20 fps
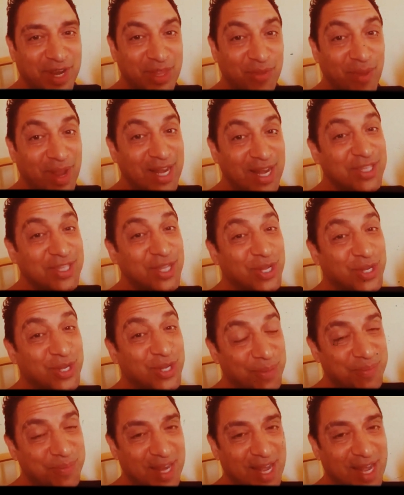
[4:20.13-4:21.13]
Well, at least it could
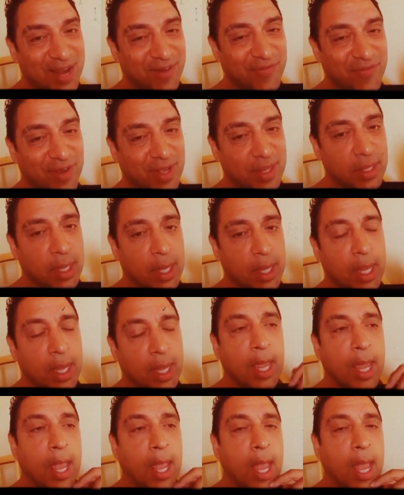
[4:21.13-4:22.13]
be a lot of
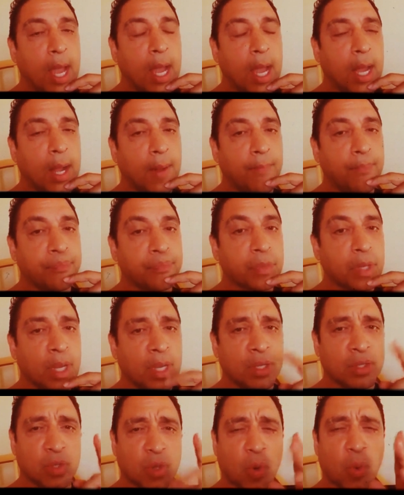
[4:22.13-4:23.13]
fun.
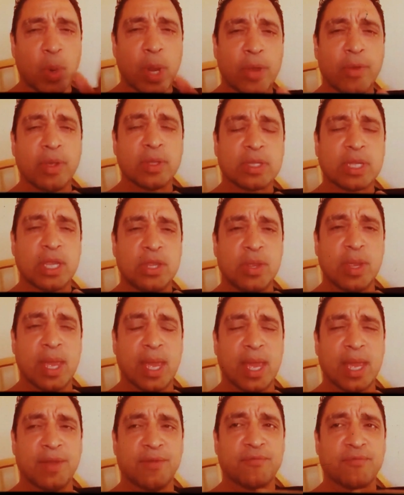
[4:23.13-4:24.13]
So where else can you
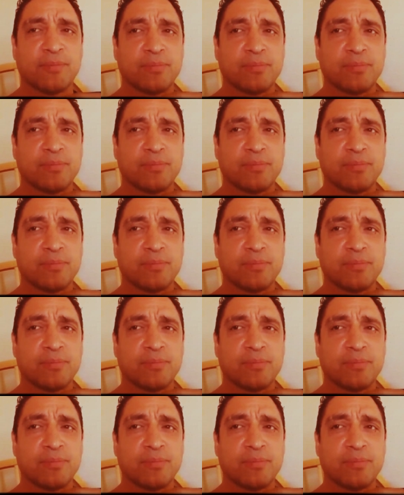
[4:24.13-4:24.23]
have